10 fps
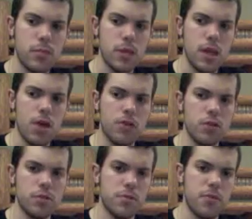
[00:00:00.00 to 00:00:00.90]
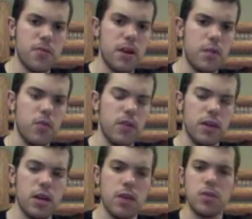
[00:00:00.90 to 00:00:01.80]
Other Dream Team and my final movie of the
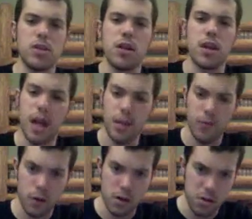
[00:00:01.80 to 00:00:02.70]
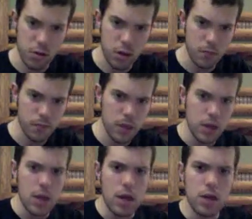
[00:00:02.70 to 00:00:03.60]
night, which is a California Solo,
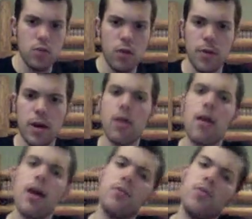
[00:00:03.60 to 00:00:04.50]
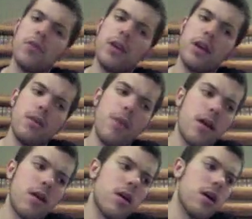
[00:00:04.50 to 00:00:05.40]
new Robert Carlyle movie about
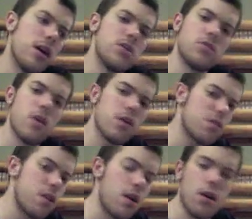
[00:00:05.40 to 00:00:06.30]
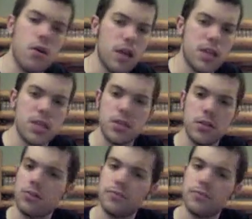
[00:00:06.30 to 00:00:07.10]
a aging rock star who has to